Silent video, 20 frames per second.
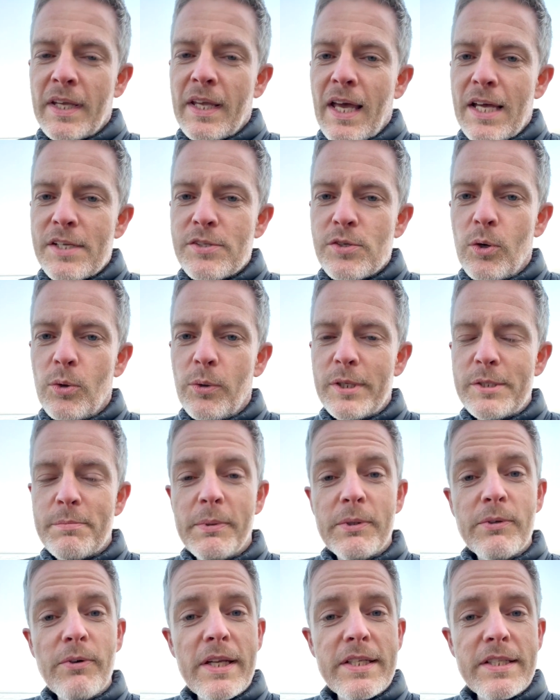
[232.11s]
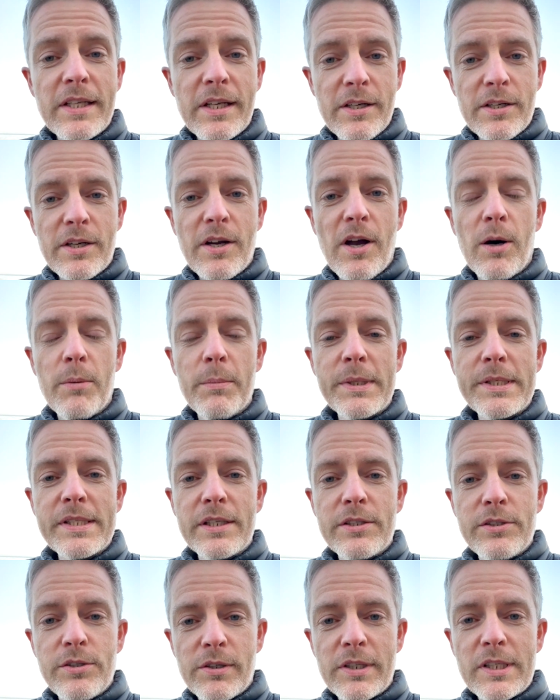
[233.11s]
As always, be great to hear your comments
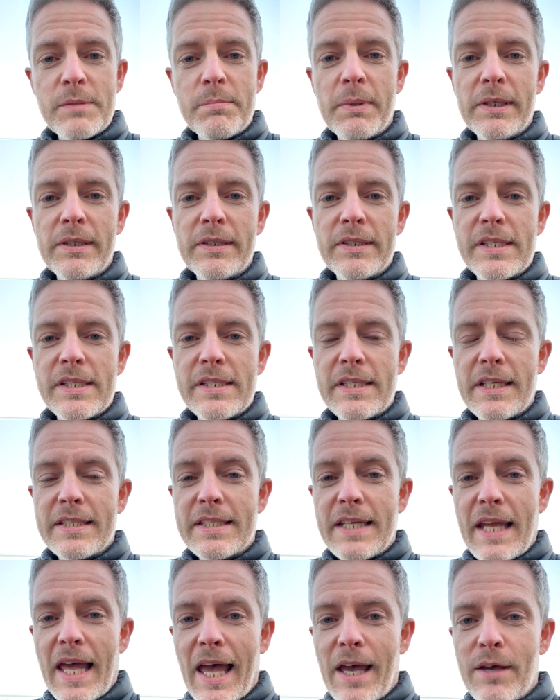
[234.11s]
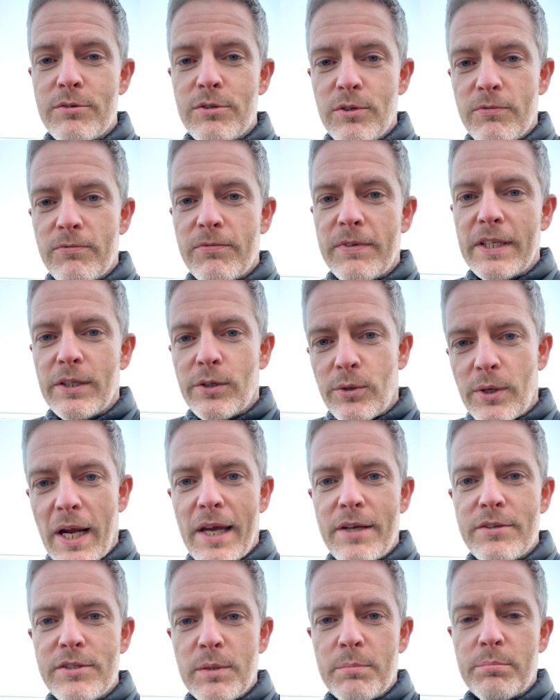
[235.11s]
and your experiences as to how you feel or
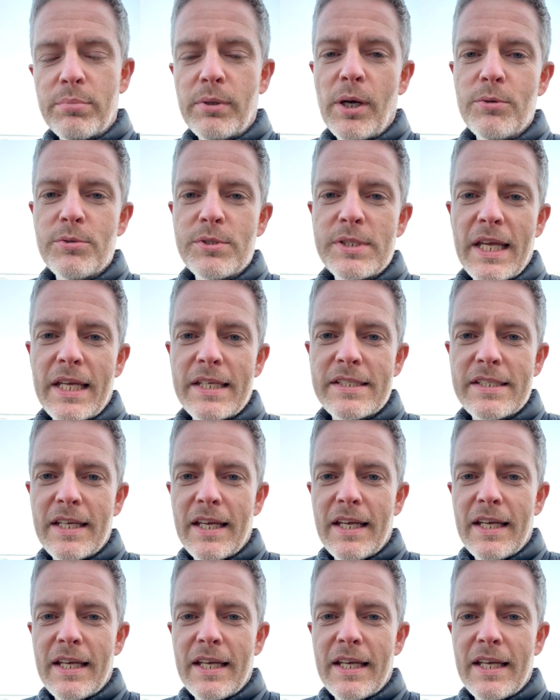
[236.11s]
how do you process